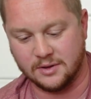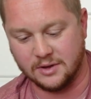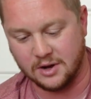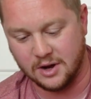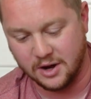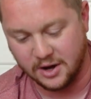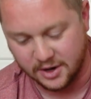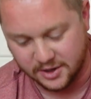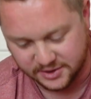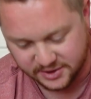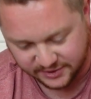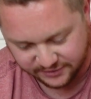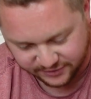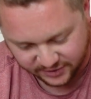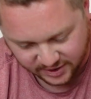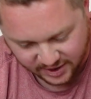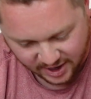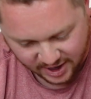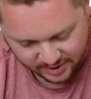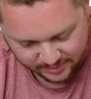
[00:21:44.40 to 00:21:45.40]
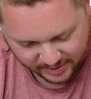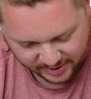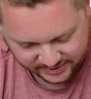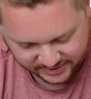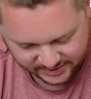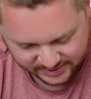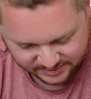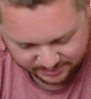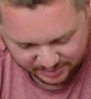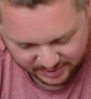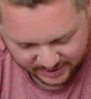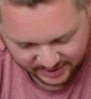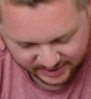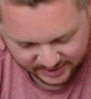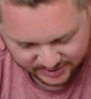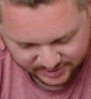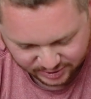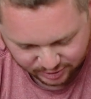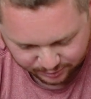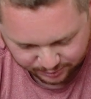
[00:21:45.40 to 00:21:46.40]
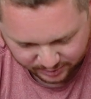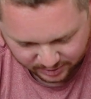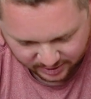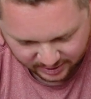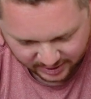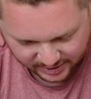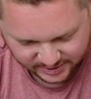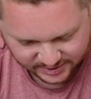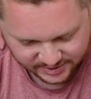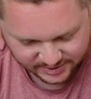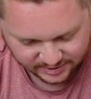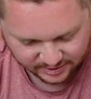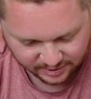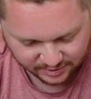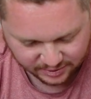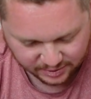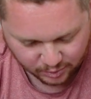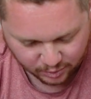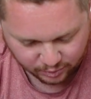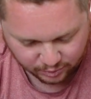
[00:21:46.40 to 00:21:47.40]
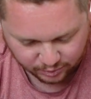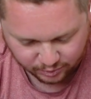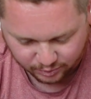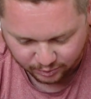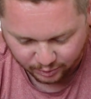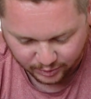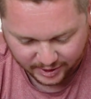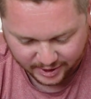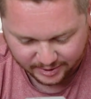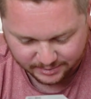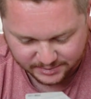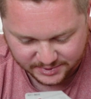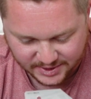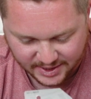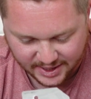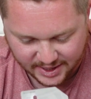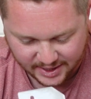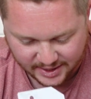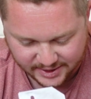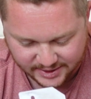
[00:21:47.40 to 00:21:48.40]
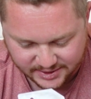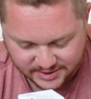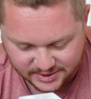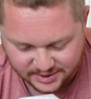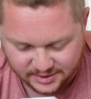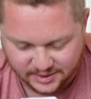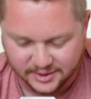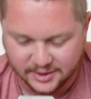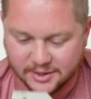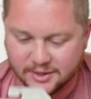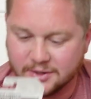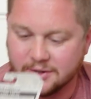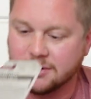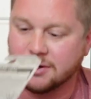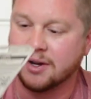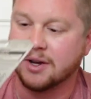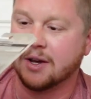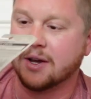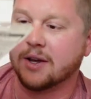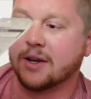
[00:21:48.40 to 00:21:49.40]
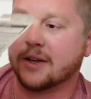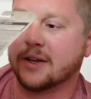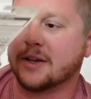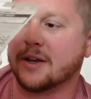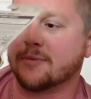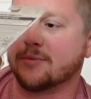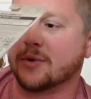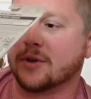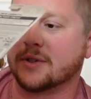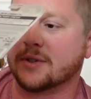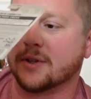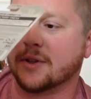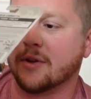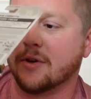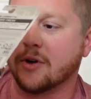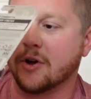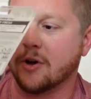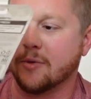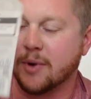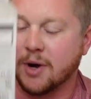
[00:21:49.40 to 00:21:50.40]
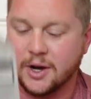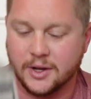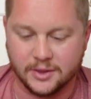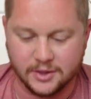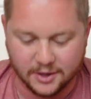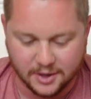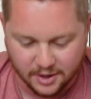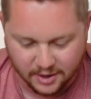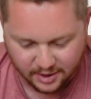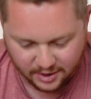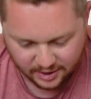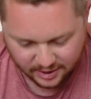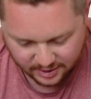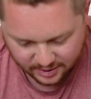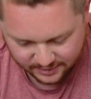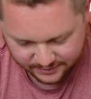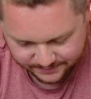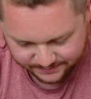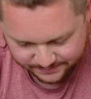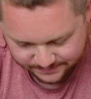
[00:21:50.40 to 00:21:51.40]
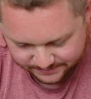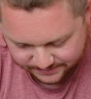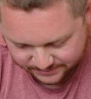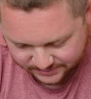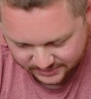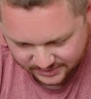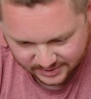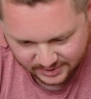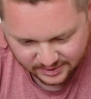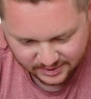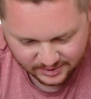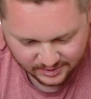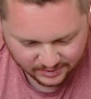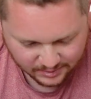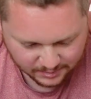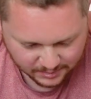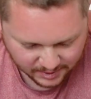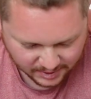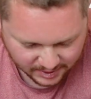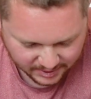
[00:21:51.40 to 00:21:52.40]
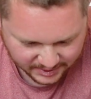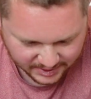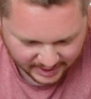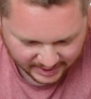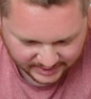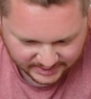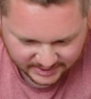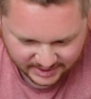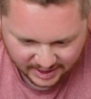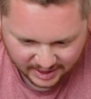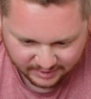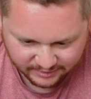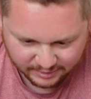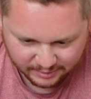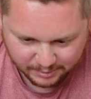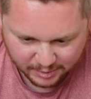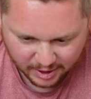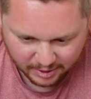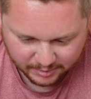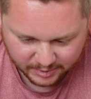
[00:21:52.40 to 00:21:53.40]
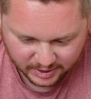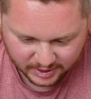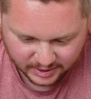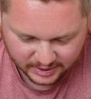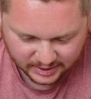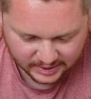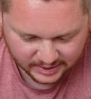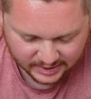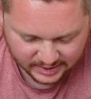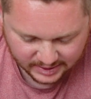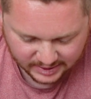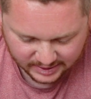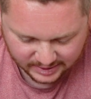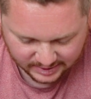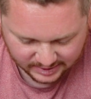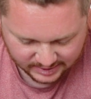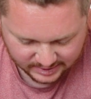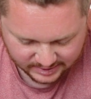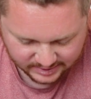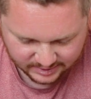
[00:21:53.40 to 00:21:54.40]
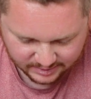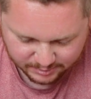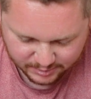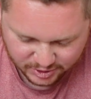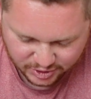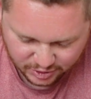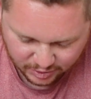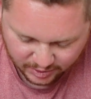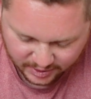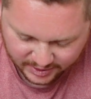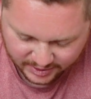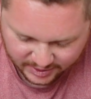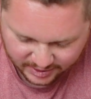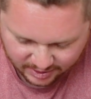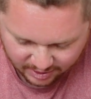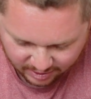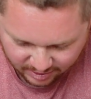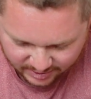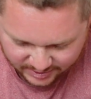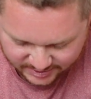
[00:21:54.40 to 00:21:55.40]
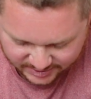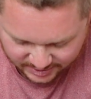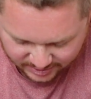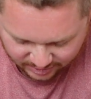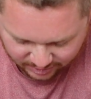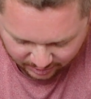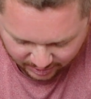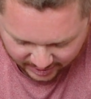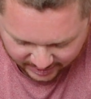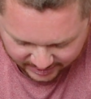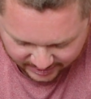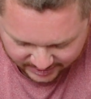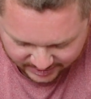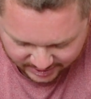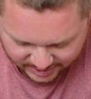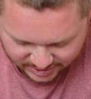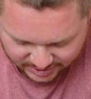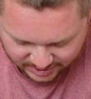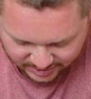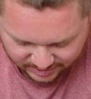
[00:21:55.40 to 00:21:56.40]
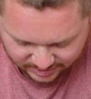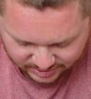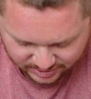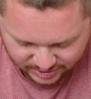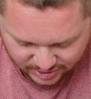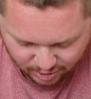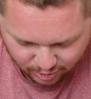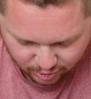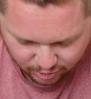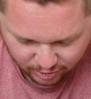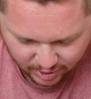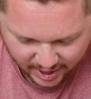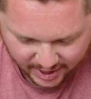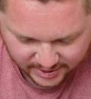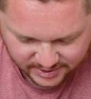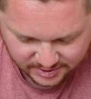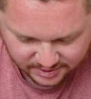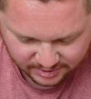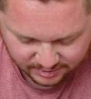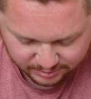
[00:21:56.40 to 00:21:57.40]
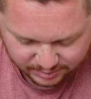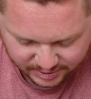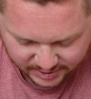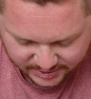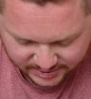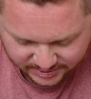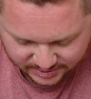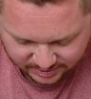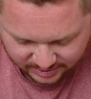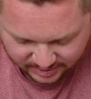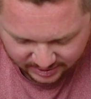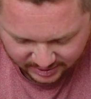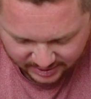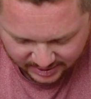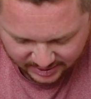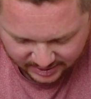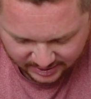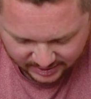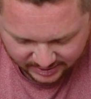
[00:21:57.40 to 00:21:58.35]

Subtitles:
I honestly forgot about this being a Super. I just saw the rims and instantly knew. Yep, there's a logo behind the car. Well, that's kind of a bummer. The majority of the card is in great condition. There's no cracks on the blister.